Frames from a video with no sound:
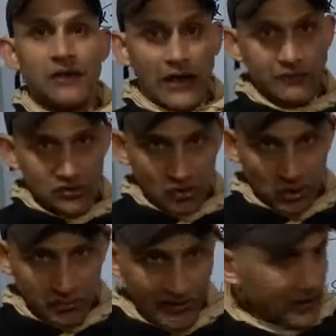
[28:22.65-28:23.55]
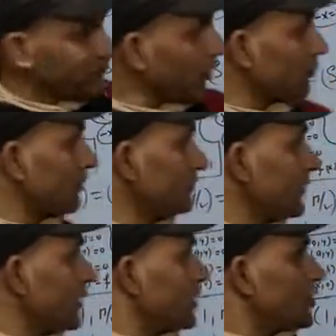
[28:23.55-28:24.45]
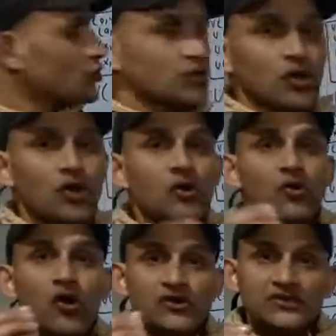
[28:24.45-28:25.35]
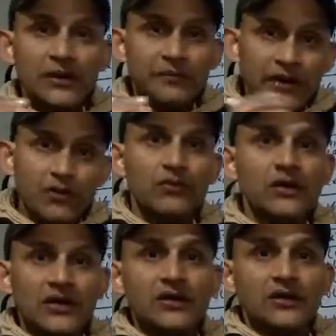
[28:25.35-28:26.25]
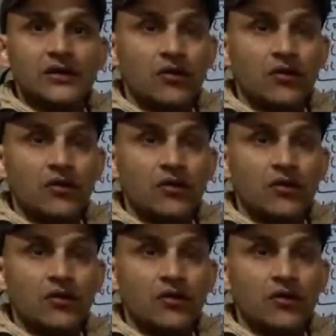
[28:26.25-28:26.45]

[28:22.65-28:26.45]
I will solve many problem. So your concept it will clear.